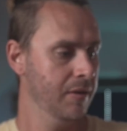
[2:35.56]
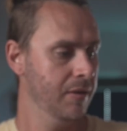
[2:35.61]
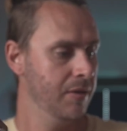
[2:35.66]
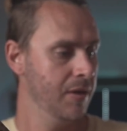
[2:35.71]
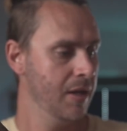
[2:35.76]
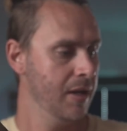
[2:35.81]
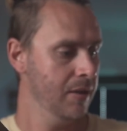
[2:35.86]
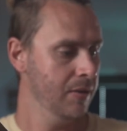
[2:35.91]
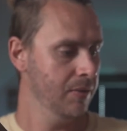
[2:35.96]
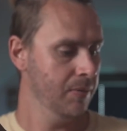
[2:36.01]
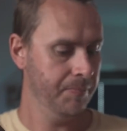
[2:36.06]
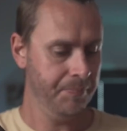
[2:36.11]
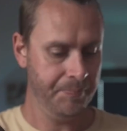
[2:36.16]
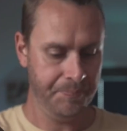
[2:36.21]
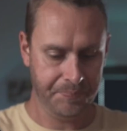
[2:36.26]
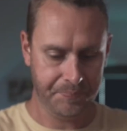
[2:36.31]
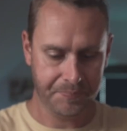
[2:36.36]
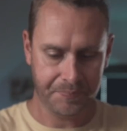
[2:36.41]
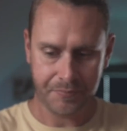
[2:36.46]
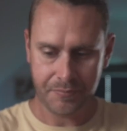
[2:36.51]
And out.
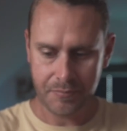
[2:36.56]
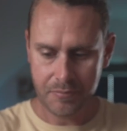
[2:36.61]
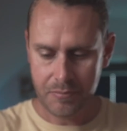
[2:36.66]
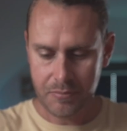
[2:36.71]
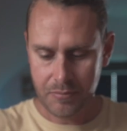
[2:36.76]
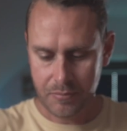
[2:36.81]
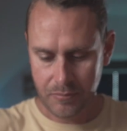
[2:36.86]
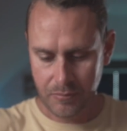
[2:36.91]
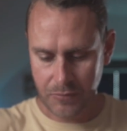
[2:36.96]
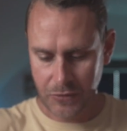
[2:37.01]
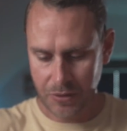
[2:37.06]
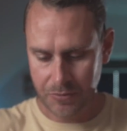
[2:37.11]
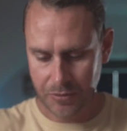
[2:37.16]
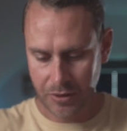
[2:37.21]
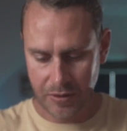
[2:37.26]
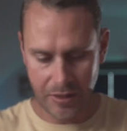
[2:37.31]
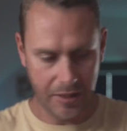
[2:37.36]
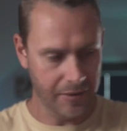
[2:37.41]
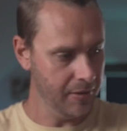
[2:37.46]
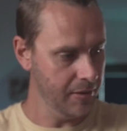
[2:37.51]
Get
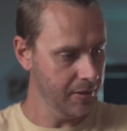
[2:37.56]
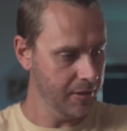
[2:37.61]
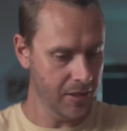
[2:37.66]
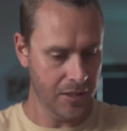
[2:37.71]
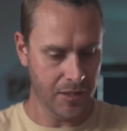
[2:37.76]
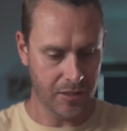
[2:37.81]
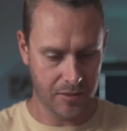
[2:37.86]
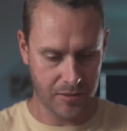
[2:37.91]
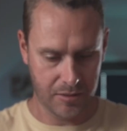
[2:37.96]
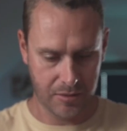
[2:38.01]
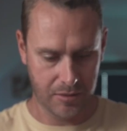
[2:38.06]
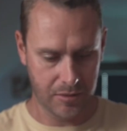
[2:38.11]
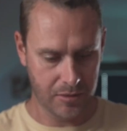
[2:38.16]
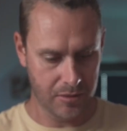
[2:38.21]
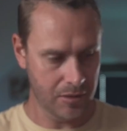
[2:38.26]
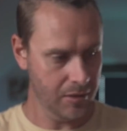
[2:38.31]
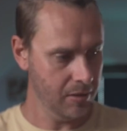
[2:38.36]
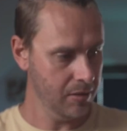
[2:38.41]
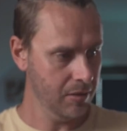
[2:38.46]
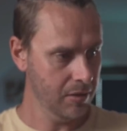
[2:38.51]
out of that.
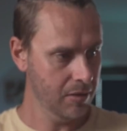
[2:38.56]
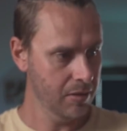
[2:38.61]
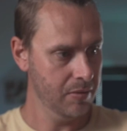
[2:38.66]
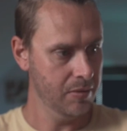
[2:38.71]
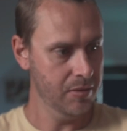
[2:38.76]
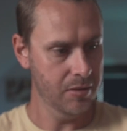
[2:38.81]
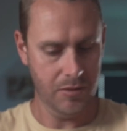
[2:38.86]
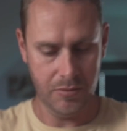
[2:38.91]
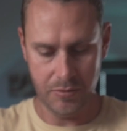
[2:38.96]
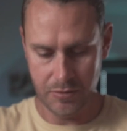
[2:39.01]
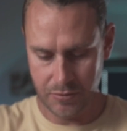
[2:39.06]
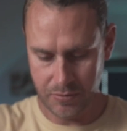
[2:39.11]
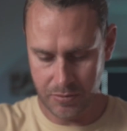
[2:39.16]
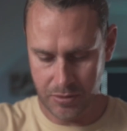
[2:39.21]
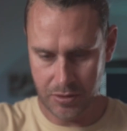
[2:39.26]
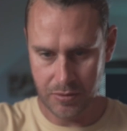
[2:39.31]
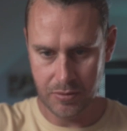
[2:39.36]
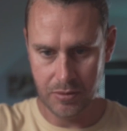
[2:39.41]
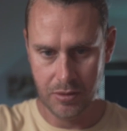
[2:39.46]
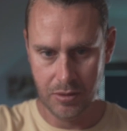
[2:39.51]
That can go here as
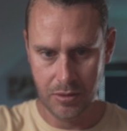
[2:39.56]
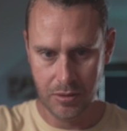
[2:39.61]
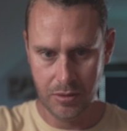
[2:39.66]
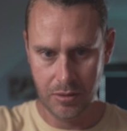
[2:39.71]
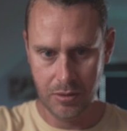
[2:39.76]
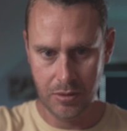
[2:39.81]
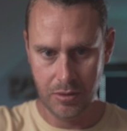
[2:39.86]
well.